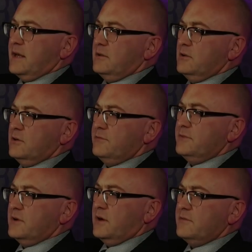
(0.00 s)

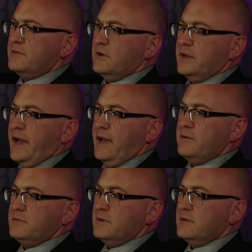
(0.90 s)
love that I've got
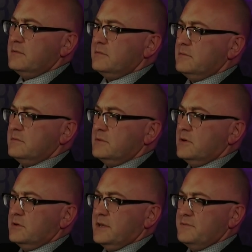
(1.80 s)
now that
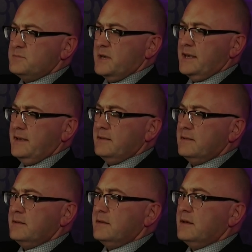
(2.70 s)
God gives me,
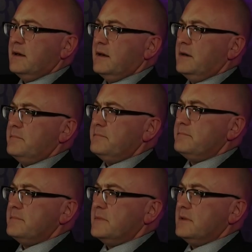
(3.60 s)

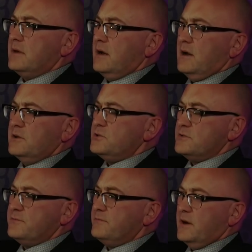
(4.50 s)
I
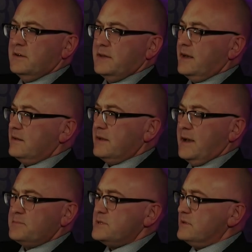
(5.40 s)
just find that
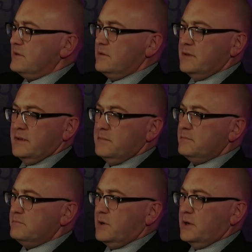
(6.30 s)
absolutely
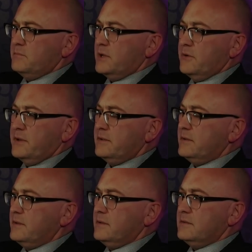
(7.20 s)
mind-blowing,
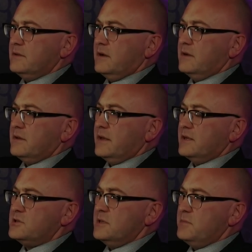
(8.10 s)
that I can
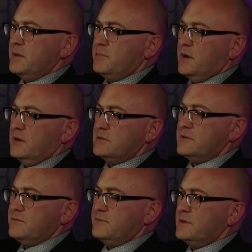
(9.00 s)
actually be a part
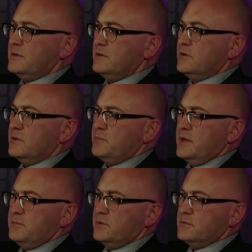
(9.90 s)
of other
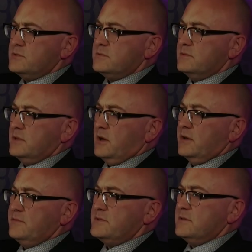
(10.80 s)
people's
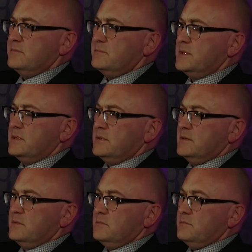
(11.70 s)
lives and
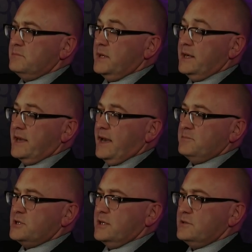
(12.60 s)
be a
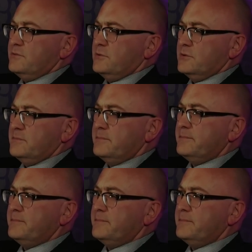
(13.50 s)
game changer for them.